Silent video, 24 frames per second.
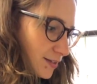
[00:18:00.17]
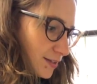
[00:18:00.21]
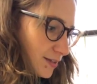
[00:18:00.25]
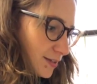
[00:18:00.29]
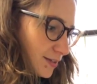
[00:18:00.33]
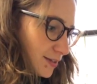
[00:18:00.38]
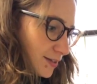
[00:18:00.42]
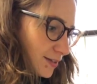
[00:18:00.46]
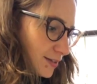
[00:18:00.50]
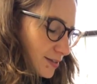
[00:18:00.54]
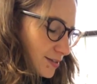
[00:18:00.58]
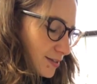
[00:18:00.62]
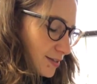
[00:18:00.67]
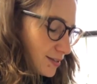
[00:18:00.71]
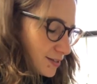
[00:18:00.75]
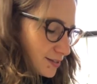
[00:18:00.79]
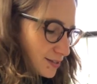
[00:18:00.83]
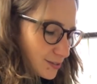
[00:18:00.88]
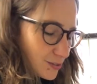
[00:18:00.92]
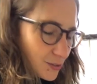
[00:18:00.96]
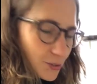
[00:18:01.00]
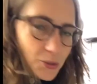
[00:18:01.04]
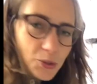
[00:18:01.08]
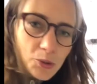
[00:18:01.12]
This is a whole
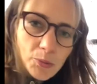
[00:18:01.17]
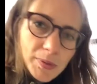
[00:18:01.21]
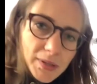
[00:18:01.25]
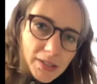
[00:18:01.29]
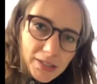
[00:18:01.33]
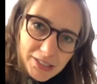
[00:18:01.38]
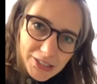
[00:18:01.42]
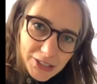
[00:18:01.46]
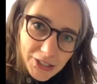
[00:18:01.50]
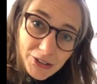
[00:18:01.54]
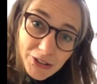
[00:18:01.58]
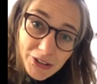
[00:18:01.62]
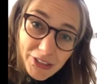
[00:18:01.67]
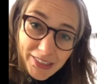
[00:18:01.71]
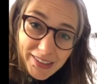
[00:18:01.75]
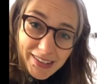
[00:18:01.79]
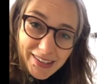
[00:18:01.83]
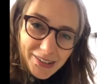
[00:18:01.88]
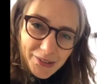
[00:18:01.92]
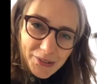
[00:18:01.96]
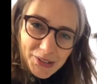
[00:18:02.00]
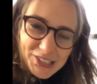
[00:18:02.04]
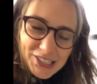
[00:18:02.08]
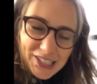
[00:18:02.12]
political thing, which
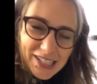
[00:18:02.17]
I can get